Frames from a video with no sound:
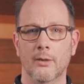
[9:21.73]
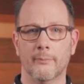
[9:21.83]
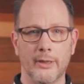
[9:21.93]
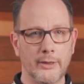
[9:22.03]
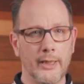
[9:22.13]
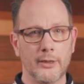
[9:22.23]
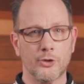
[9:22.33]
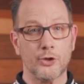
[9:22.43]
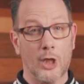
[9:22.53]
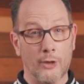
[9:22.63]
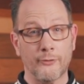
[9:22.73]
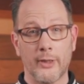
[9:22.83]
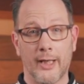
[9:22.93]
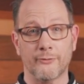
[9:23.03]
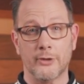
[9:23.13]
Maintainers often
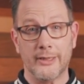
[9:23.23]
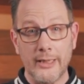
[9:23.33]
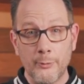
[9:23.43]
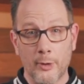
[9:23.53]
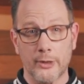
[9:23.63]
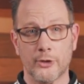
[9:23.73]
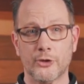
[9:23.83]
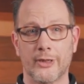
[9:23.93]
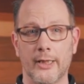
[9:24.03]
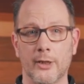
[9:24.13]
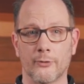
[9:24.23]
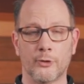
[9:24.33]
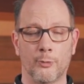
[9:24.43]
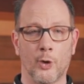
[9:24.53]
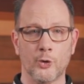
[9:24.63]
have a deep understanding of
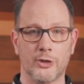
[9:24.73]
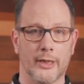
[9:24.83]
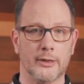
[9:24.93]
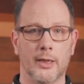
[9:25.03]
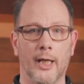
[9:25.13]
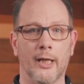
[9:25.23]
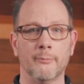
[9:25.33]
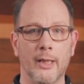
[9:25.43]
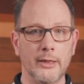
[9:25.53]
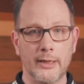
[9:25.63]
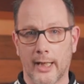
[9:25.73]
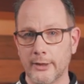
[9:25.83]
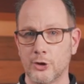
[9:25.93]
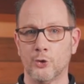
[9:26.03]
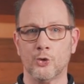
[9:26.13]
the project and may
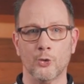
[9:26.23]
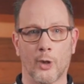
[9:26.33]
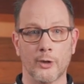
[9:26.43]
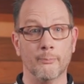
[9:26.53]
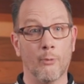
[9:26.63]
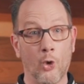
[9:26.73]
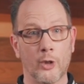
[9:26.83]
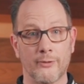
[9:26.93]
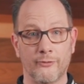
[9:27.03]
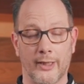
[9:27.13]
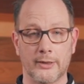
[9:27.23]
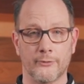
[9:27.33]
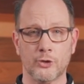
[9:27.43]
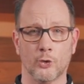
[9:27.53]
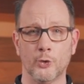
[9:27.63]
guide you toward more
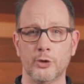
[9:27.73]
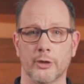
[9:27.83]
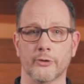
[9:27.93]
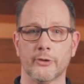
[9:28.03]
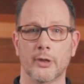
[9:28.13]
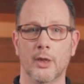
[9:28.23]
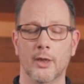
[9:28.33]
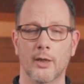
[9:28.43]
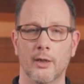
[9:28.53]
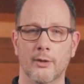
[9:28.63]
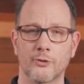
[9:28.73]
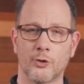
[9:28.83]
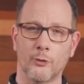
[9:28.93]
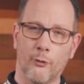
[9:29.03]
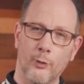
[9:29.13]
effective solutions.
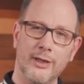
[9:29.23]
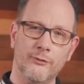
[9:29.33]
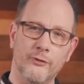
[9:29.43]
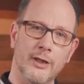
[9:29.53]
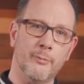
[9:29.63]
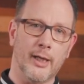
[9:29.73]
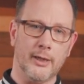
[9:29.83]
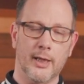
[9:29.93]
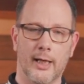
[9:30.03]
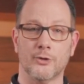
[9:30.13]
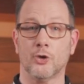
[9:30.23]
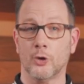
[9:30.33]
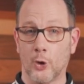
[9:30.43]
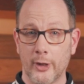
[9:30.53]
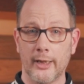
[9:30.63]
So treat feedback as a
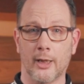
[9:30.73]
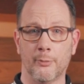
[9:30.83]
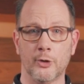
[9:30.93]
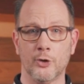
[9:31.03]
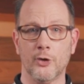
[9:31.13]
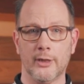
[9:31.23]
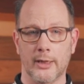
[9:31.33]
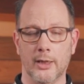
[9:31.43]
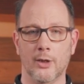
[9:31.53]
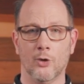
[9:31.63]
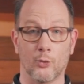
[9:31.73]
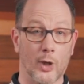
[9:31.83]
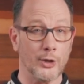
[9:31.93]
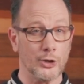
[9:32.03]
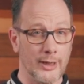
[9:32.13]
learning opportunity
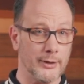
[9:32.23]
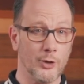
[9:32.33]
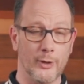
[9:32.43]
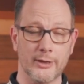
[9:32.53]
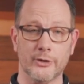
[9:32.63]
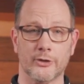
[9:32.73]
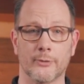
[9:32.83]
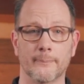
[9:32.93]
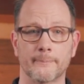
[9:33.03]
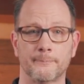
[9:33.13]
rather than criticism.